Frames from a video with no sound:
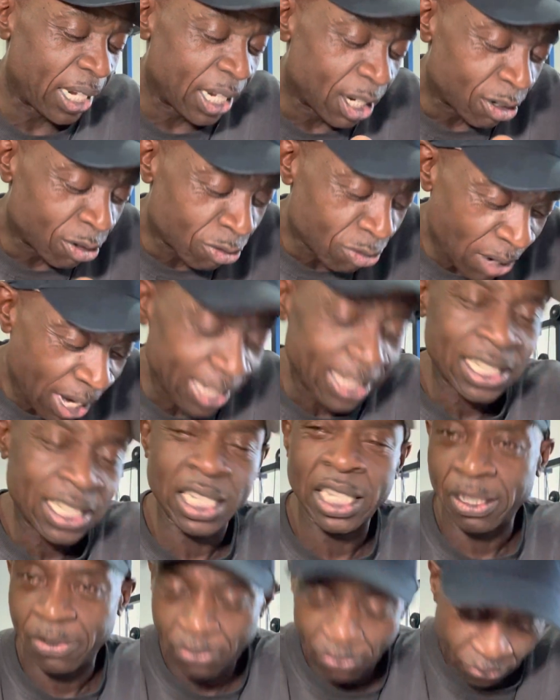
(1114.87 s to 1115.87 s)

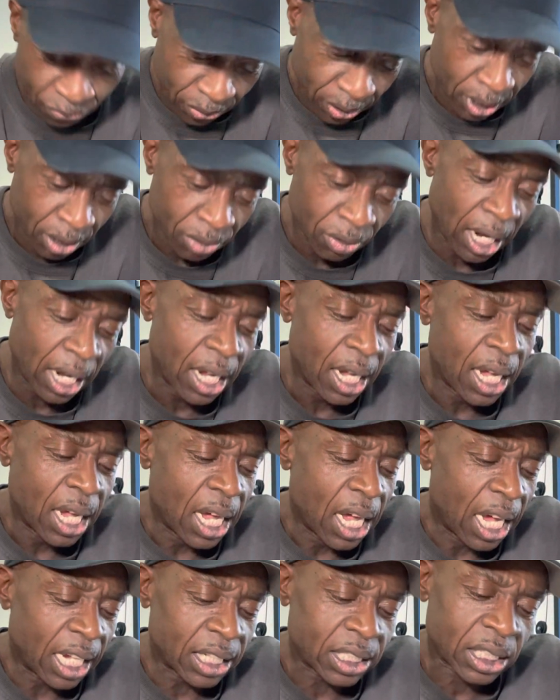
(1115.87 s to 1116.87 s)
Radcliffe, right,
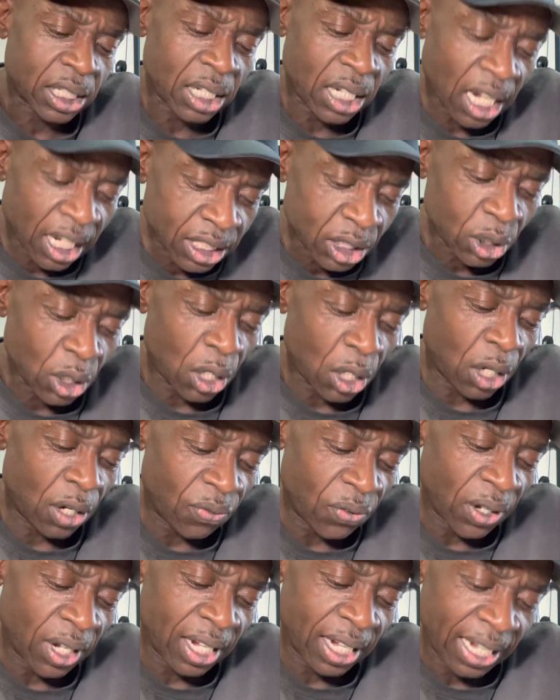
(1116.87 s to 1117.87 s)
has cut off
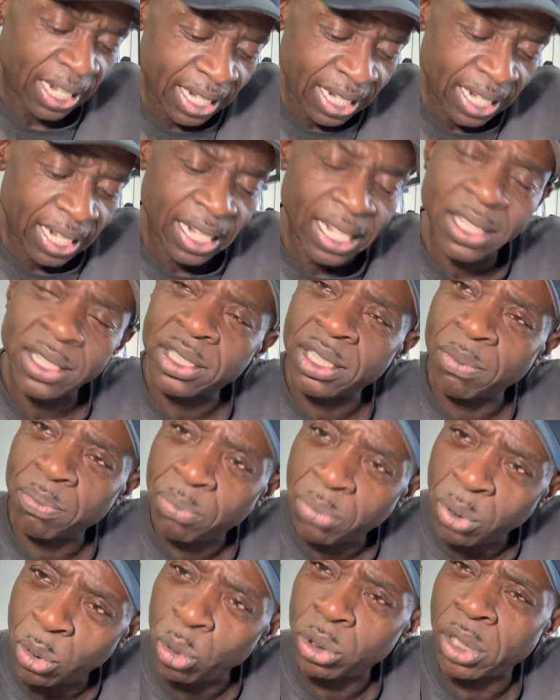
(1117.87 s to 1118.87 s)
her hair in
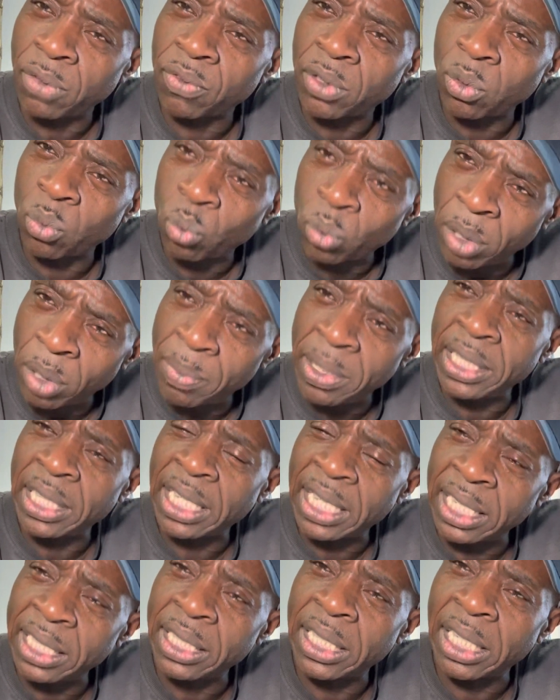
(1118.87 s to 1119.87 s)
support of the women
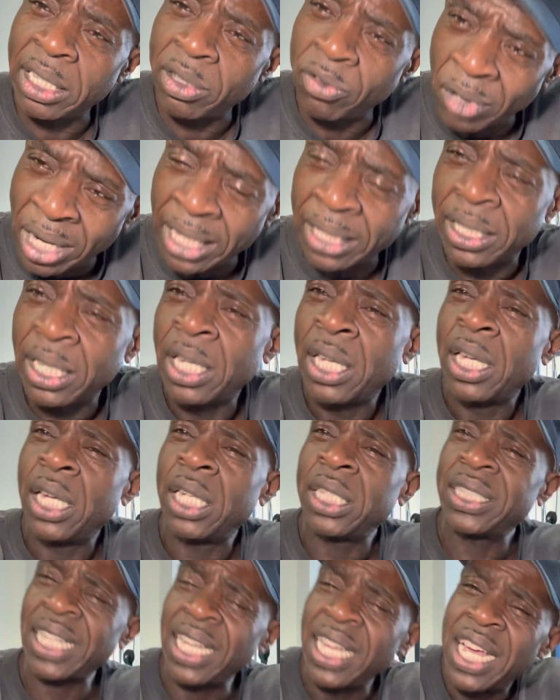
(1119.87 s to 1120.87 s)
in Iran, and
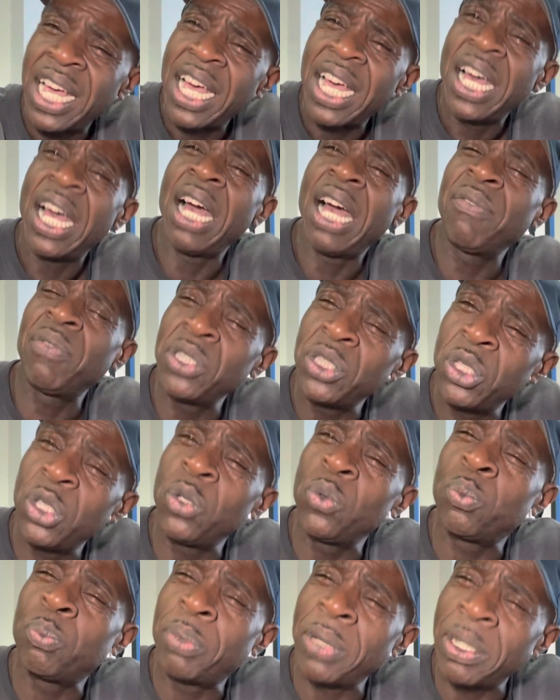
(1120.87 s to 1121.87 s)
say, haven't you
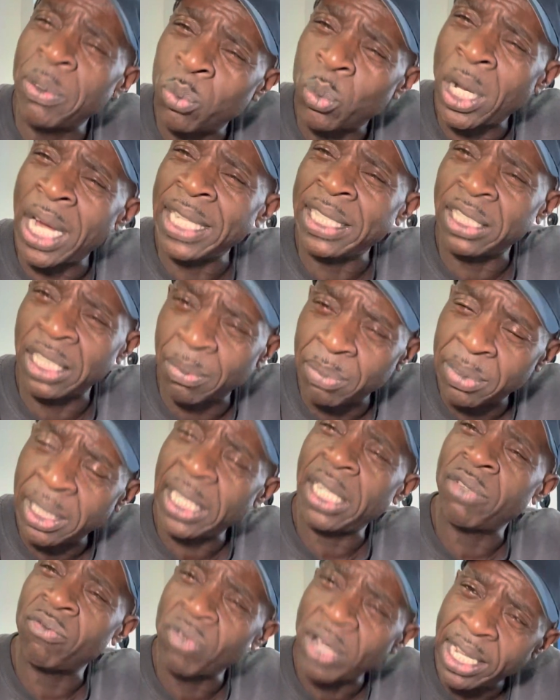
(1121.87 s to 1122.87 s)
been winding up the
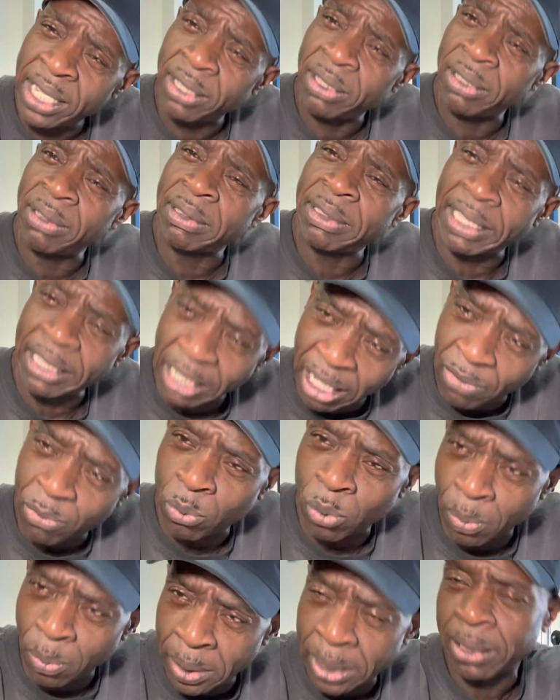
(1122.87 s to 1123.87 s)
Iranians enough,
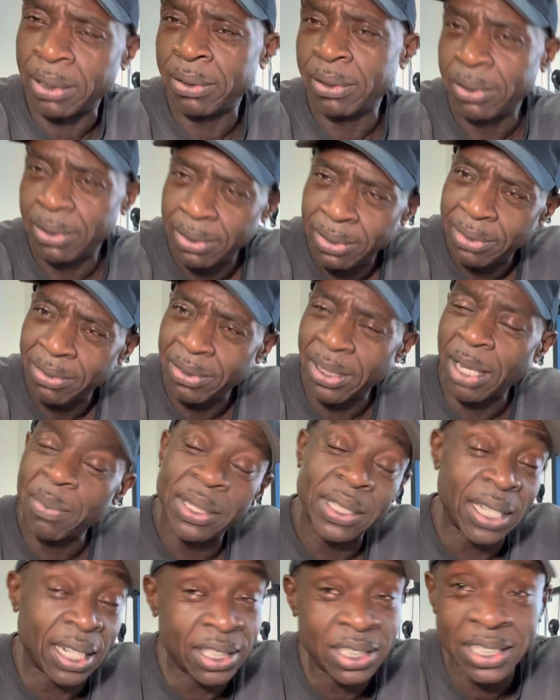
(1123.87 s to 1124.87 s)
woman? Right,
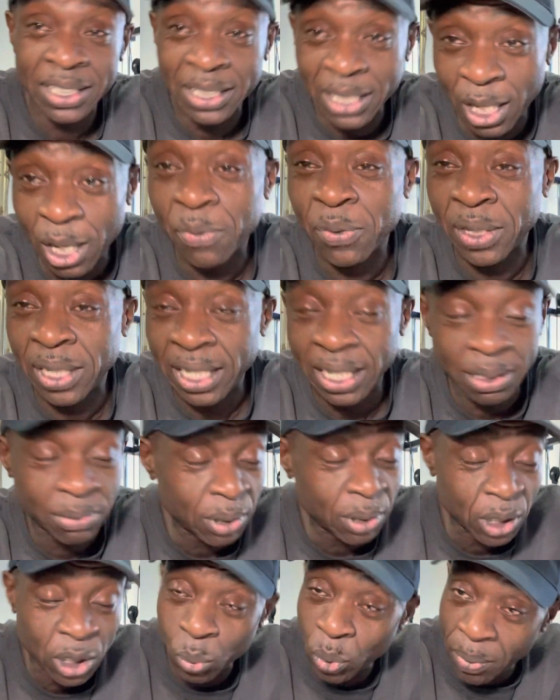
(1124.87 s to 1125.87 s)
but no, she's cut off her hair,
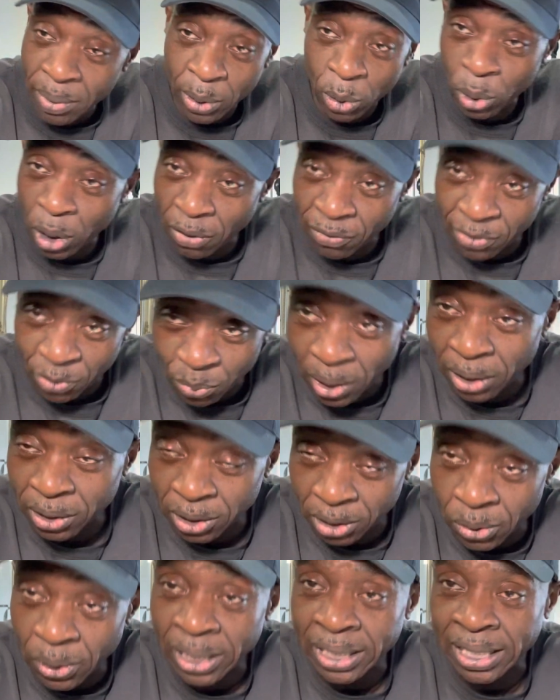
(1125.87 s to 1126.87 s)
because women all over the world are
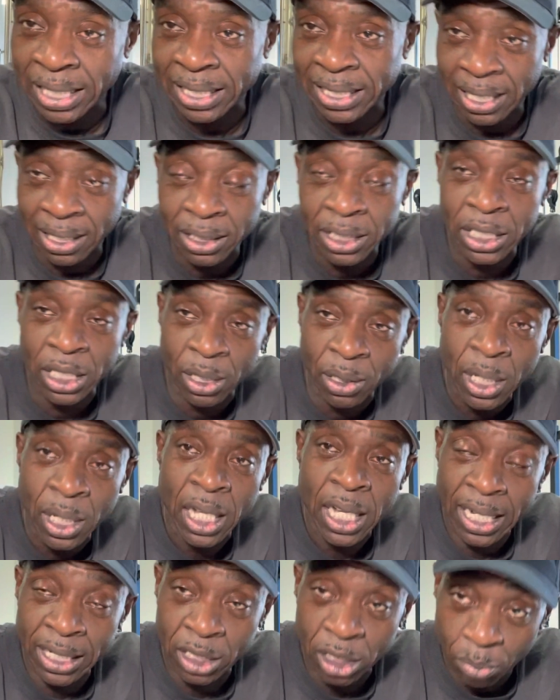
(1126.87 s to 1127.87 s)
doing that now,
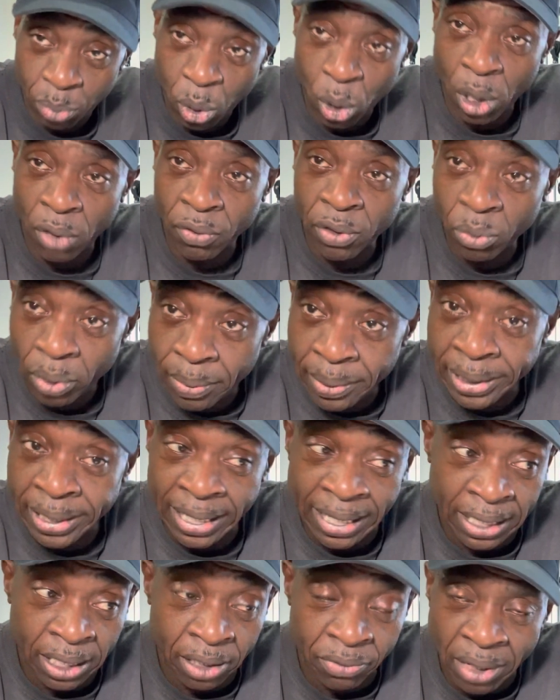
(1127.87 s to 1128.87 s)
in support of the women
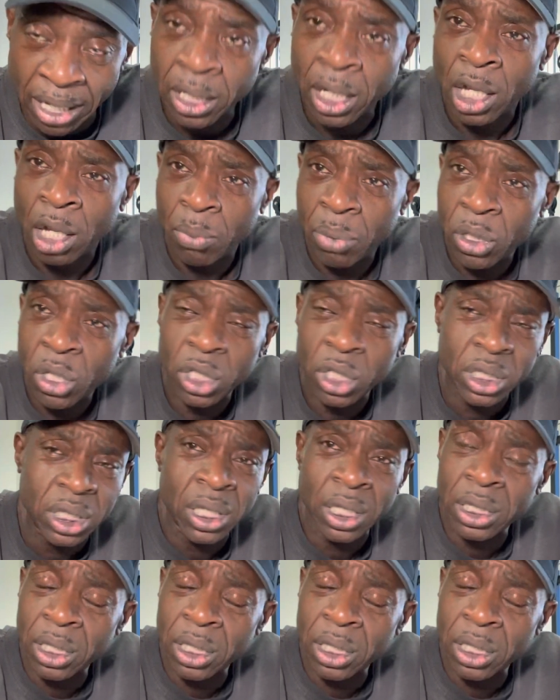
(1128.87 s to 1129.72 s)
in Iran, because they've